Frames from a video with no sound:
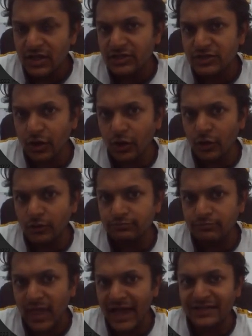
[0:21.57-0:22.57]

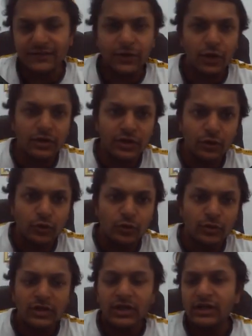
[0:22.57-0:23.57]
So, as we all
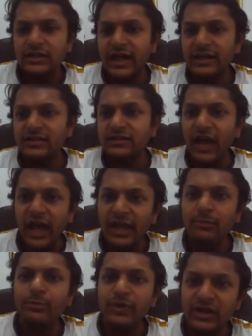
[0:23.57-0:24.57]
know that the
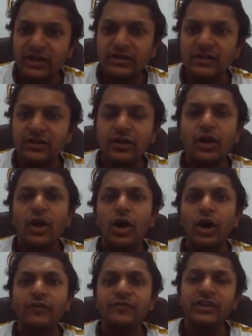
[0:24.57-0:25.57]
time period
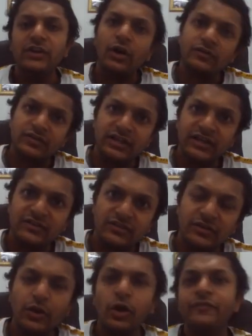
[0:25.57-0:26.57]
of the
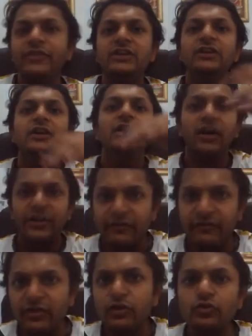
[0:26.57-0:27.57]
oscillation of the
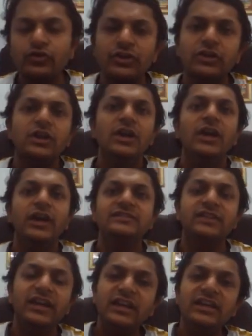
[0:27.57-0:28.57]
revolution
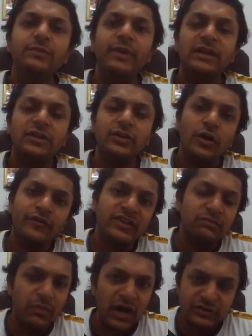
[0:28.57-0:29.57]
is independent of
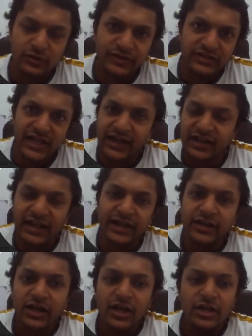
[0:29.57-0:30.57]
the mass of a
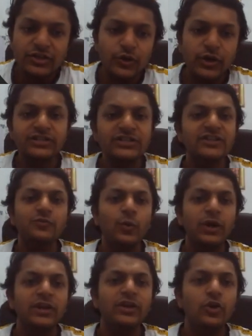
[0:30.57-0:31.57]
satellite. So in just
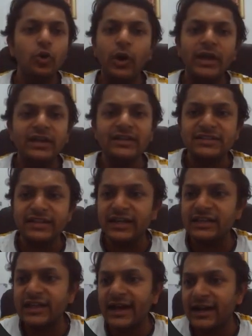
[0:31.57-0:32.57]
one go, I can
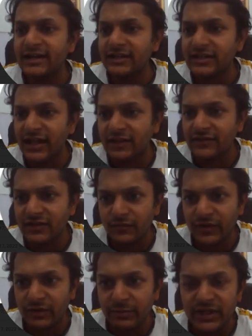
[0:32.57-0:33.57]
say that the answer
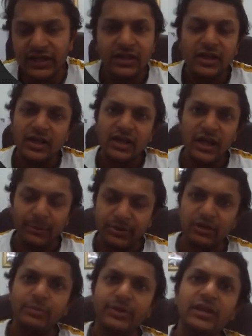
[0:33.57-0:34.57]
will be
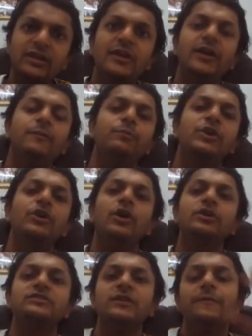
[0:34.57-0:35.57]
capital B,
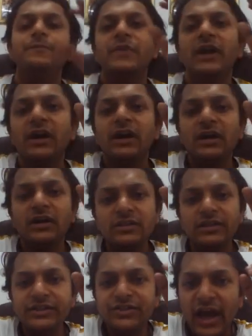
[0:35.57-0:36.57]
because
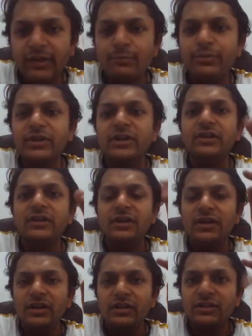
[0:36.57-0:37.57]
the time period
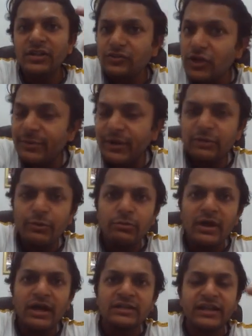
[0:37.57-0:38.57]
does not depend upon
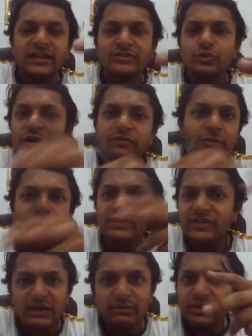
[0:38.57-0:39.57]
mass, and so it will be
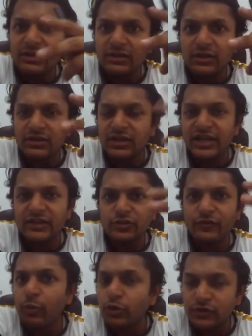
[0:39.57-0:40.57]
same in the case
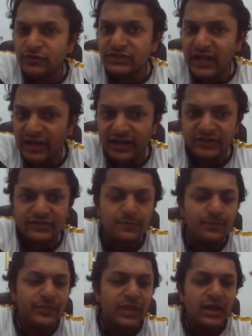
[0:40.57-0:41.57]
of both of the satellites.
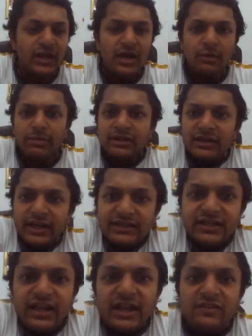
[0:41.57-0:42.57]
But is
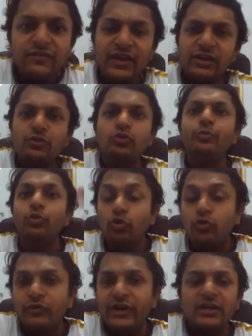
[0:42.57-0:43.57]
there any way to
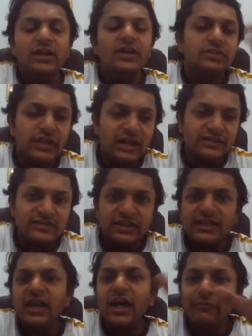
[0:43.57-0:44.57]
prove it? So let us
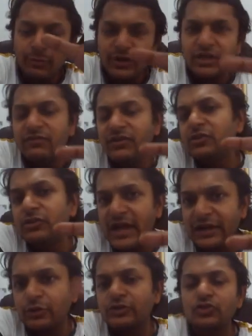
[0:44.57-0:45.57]
see. I would be giving you
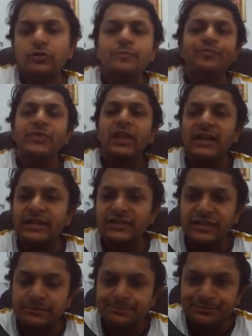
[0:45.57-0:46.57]
that also. Let us
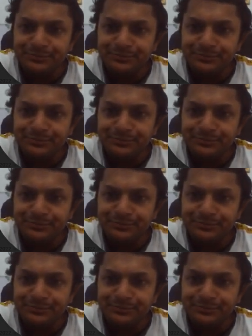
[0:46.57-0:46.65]
see.